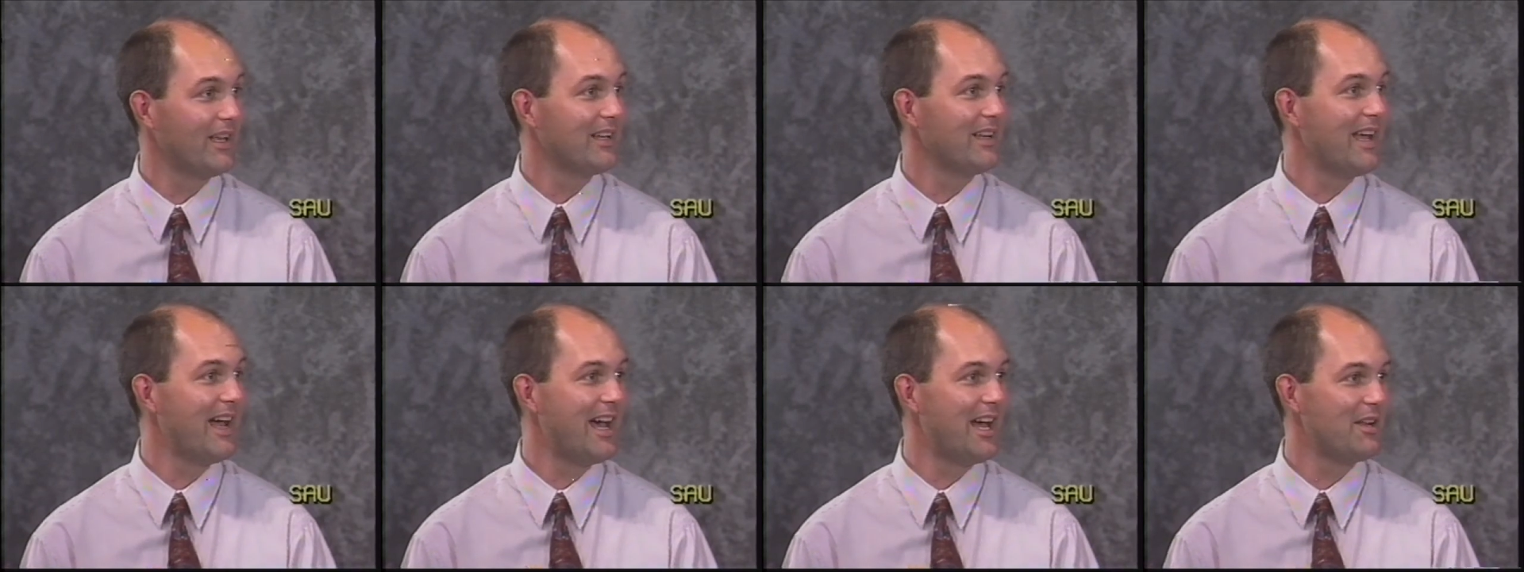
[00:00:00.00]
a
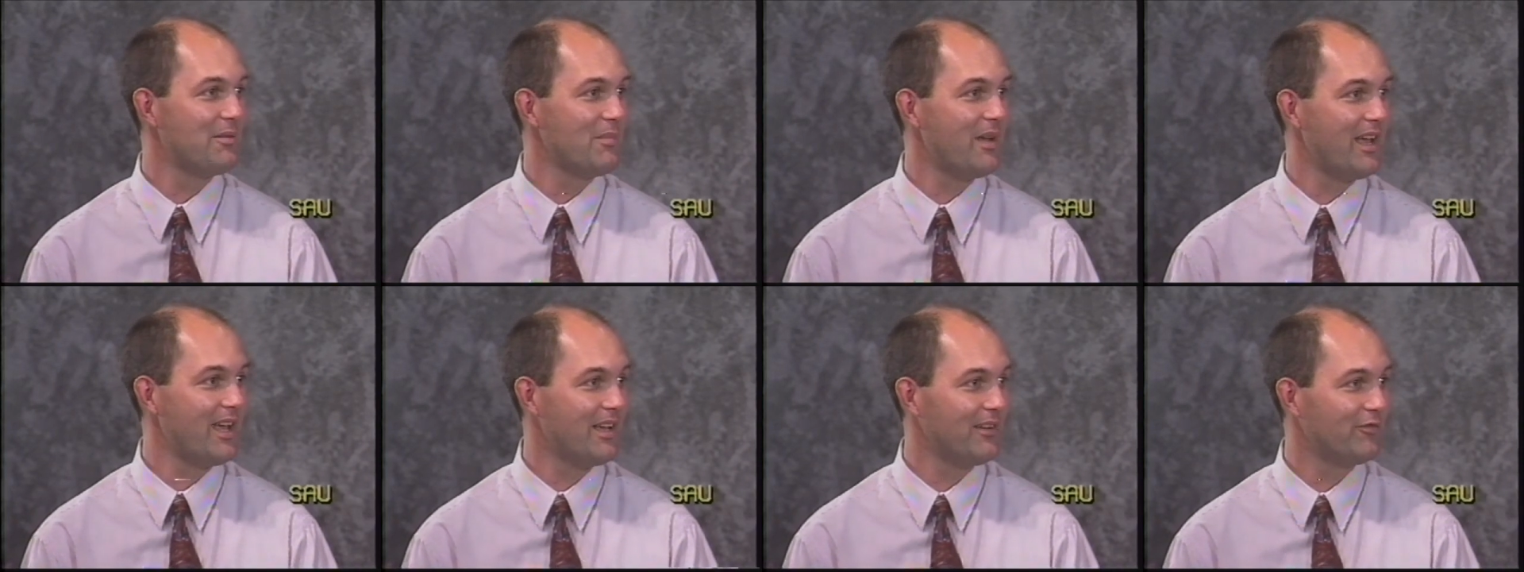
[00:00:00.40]

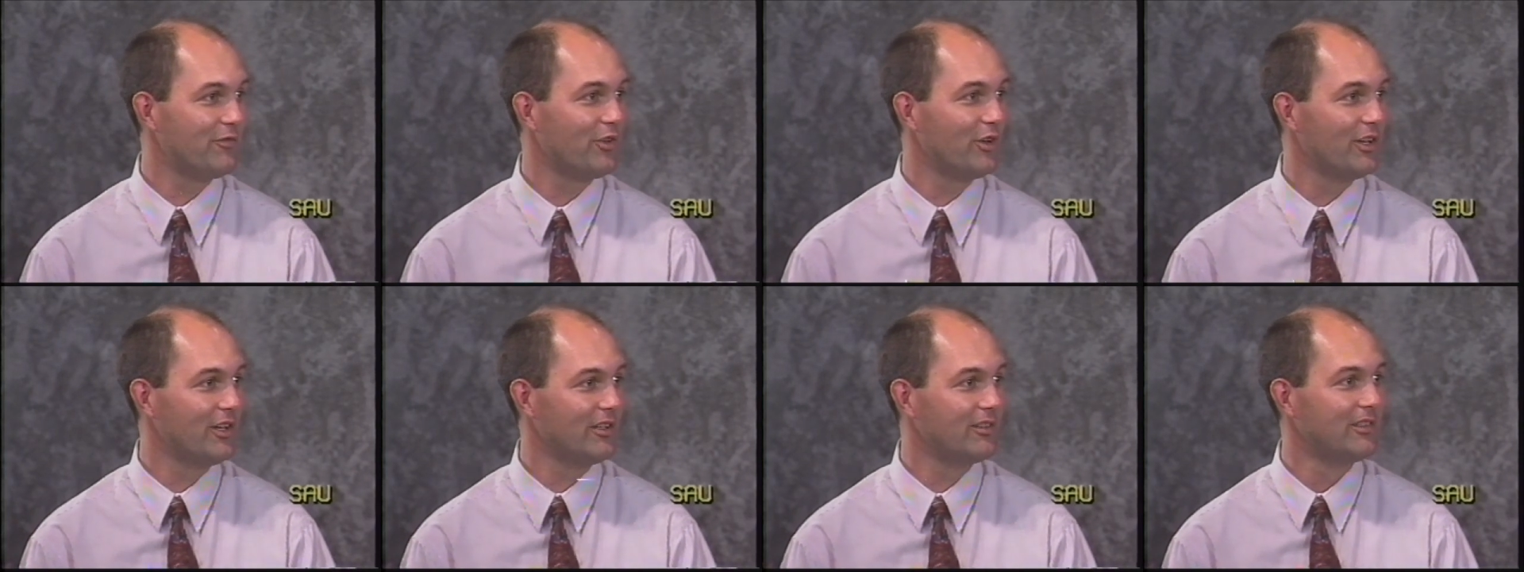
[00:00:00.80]
9-man
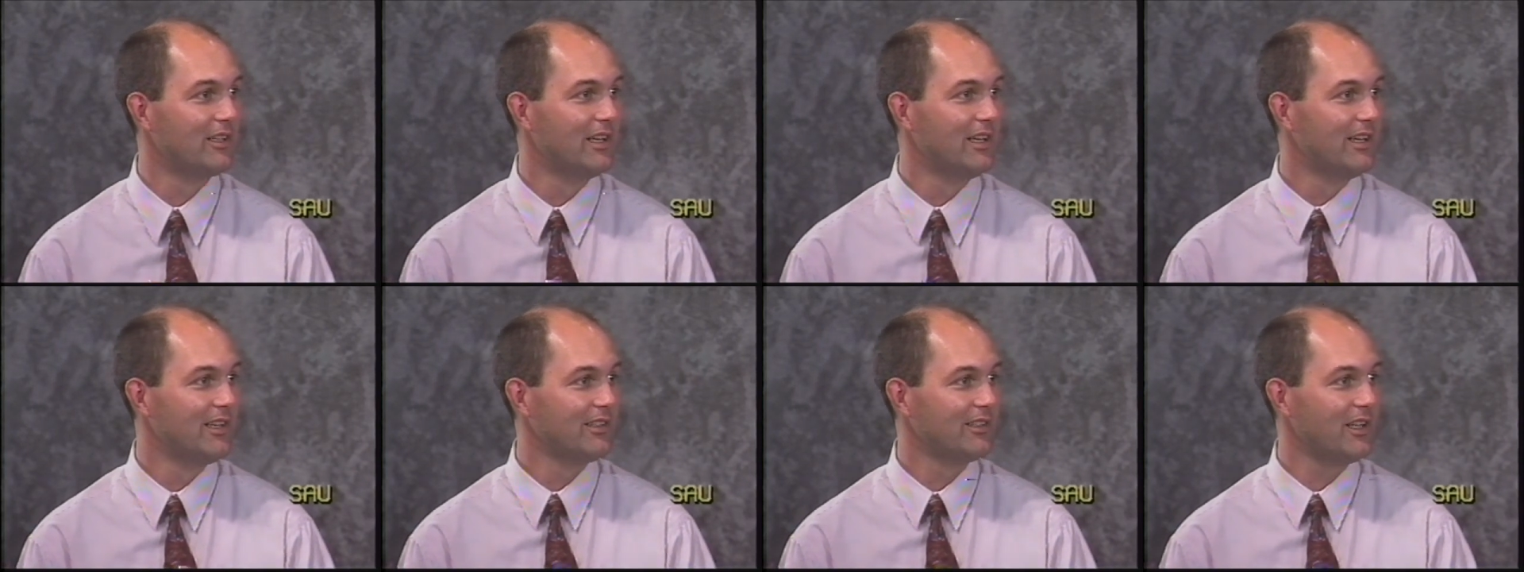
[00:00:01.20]
front.
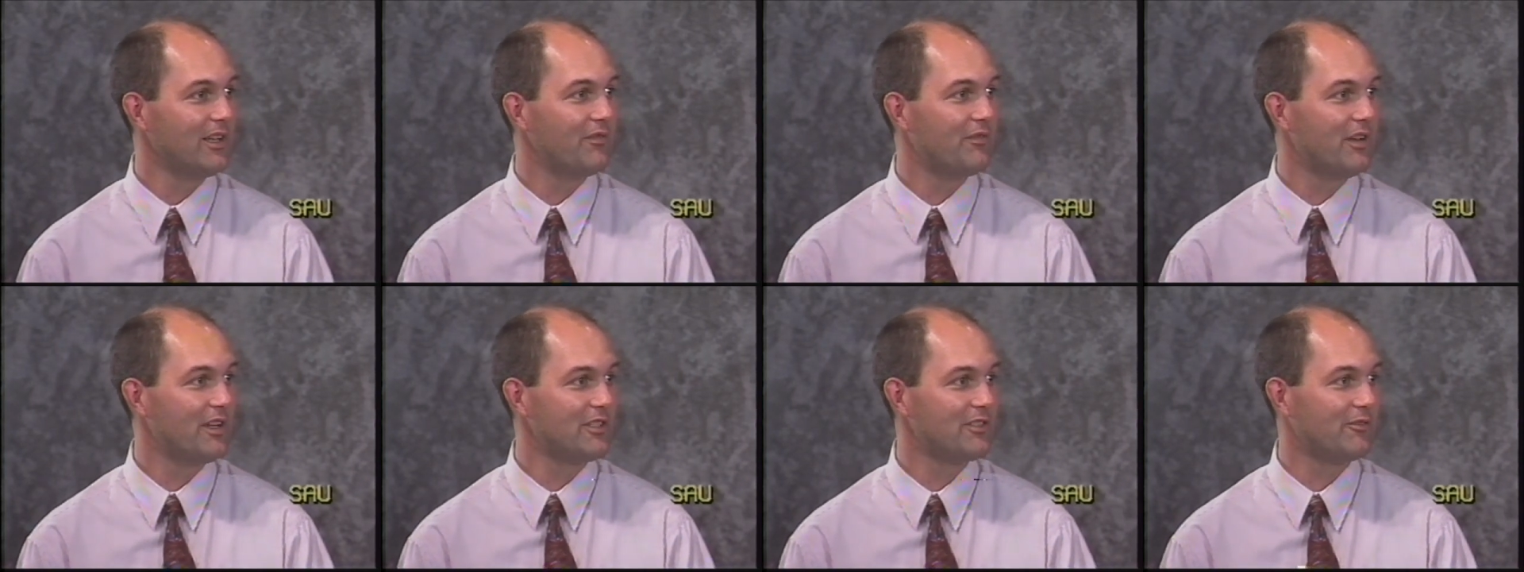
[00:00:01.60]

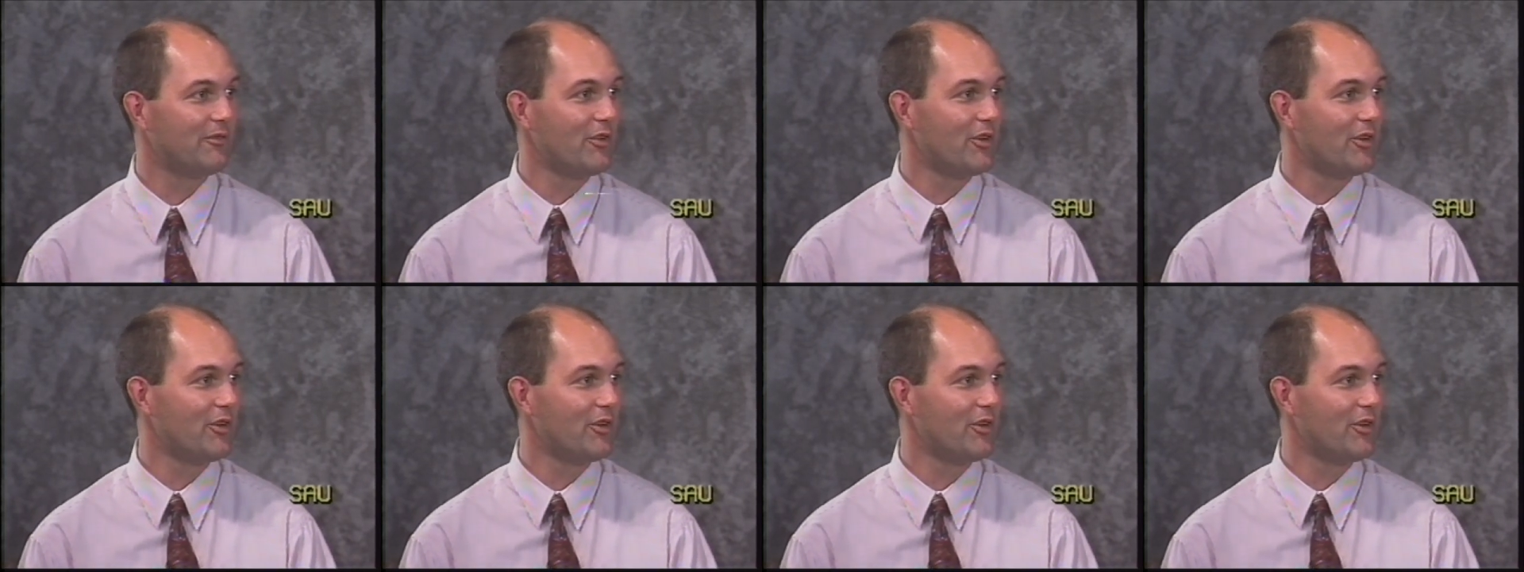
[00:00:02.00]
Defensively,